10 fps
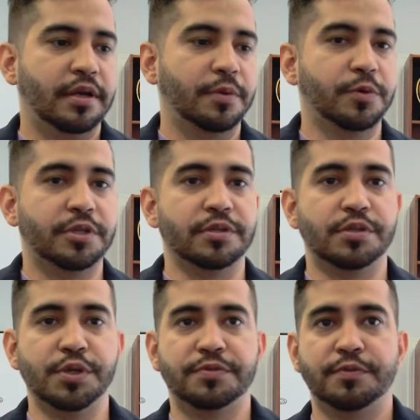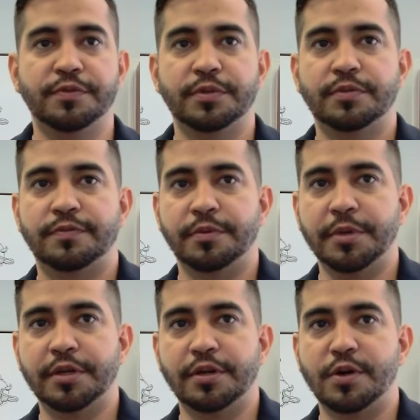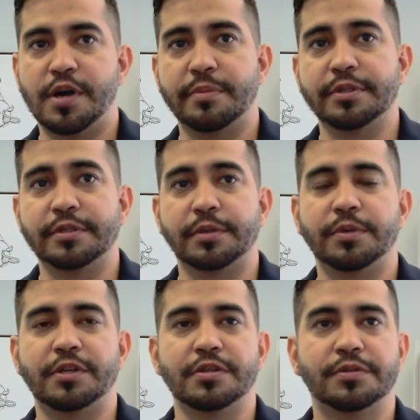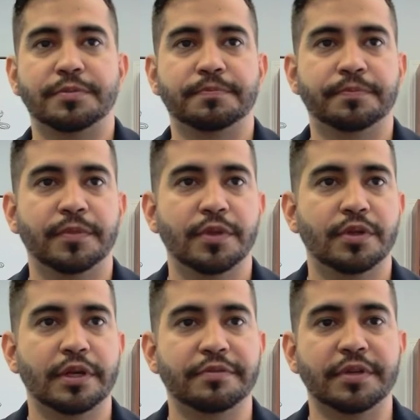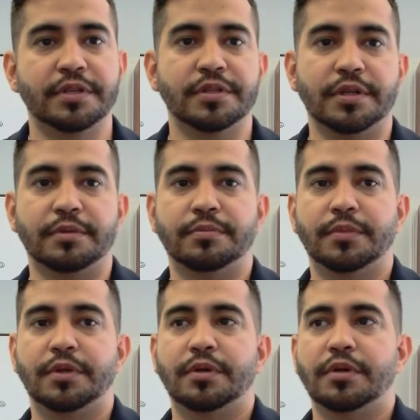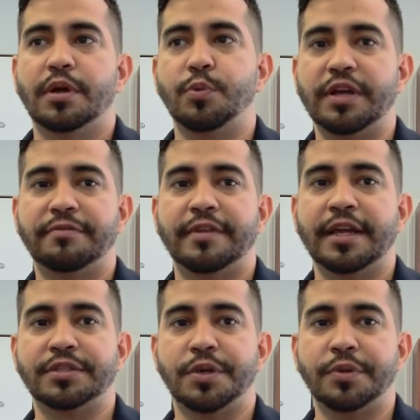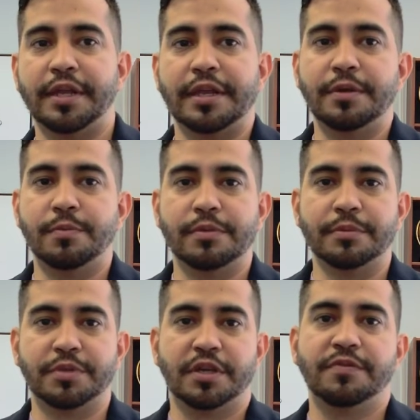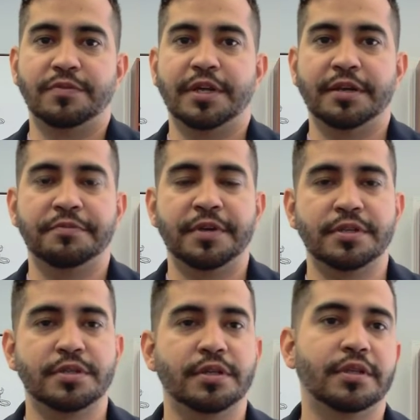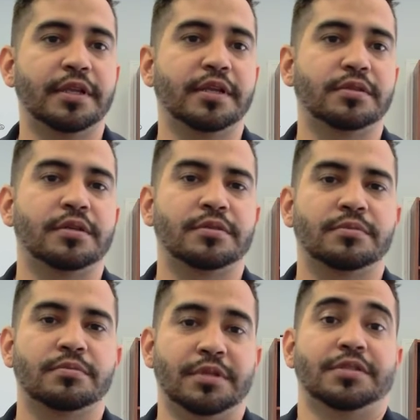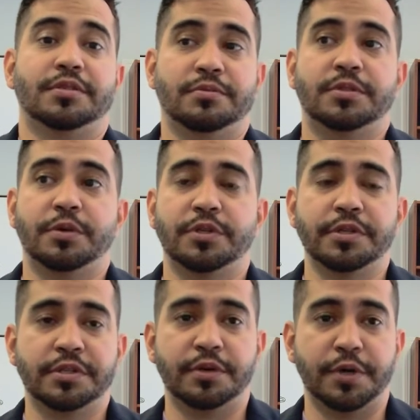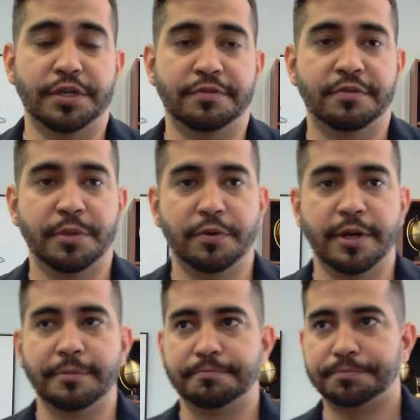which is useful for me to know, obviously, because if there's a red flag zone that he himself would not invest in, that's serious consideration for me, right?